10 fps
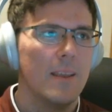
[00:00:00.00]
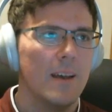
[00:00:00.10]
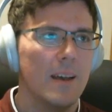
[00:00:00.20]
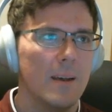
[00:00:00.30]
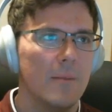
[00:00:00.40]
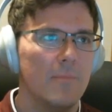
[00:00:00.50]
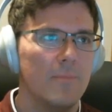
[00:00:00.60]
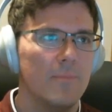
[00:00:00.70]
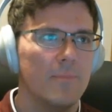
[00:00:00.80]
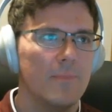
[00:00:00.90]
I
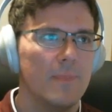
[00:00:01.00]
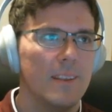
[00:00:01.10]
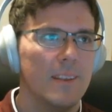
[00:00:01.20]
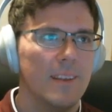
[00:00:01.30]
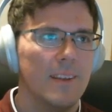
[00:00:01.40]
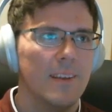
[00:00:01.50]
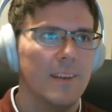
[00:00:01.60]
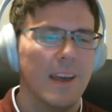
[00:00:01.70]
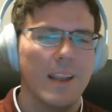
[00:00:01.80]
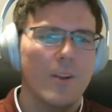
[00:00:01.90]

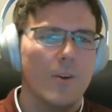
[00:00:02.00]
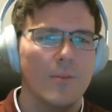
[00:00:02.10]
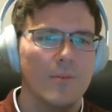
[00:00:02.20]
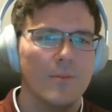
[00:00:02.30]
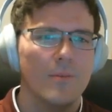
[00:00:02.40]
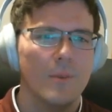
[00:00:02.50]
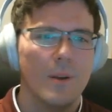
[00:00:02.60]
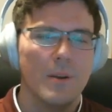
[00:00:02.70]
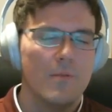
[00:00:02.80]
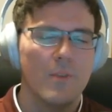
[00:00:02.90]
don't know.
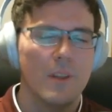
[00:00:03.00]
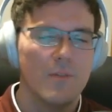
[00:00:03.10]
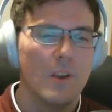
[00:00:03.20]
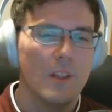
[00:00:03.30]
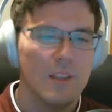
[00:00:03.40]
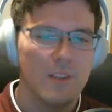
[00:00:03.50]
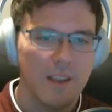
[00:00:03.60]
Well, at the very least, I